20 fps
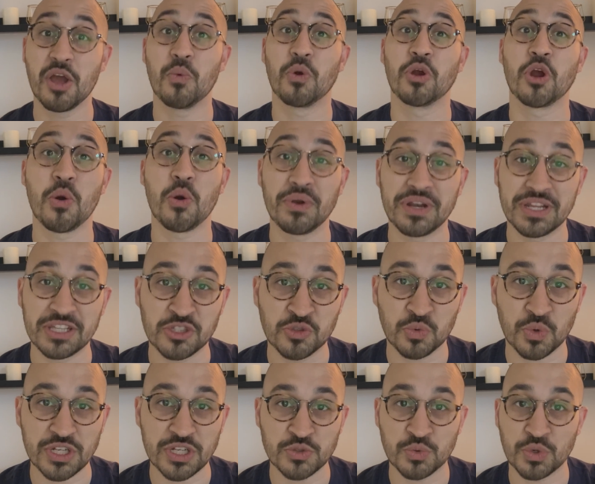We're going into
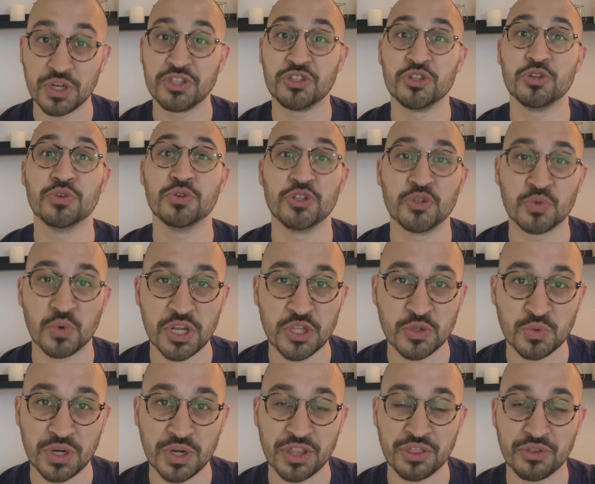2022 and
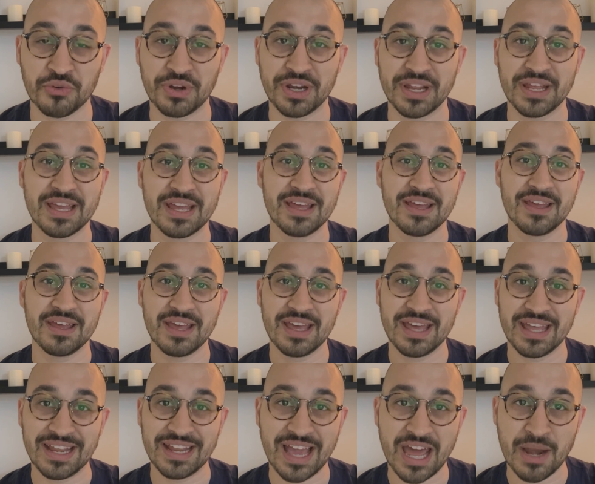2023,
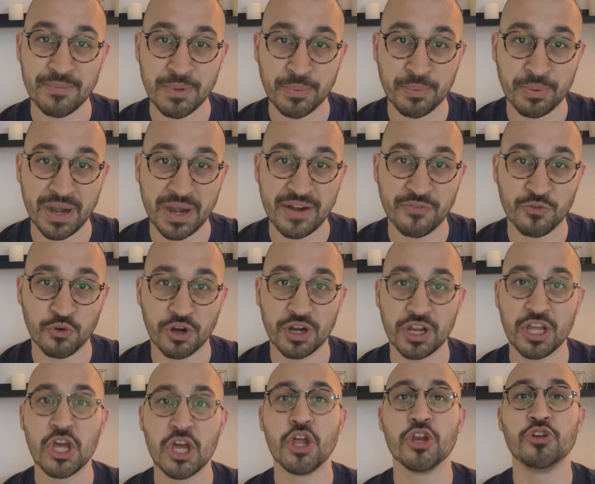and you got to be prepared for
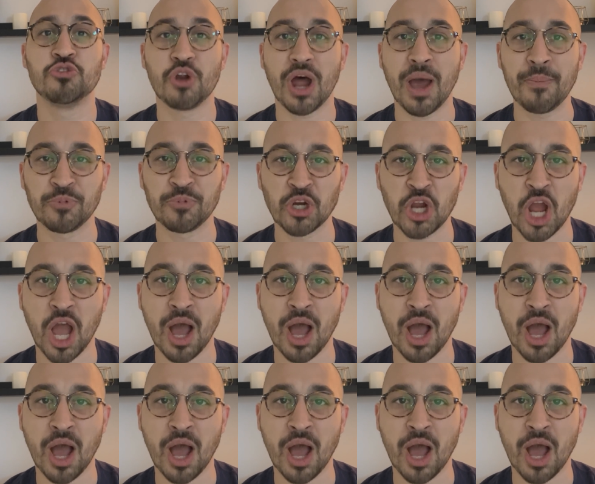it. Drop your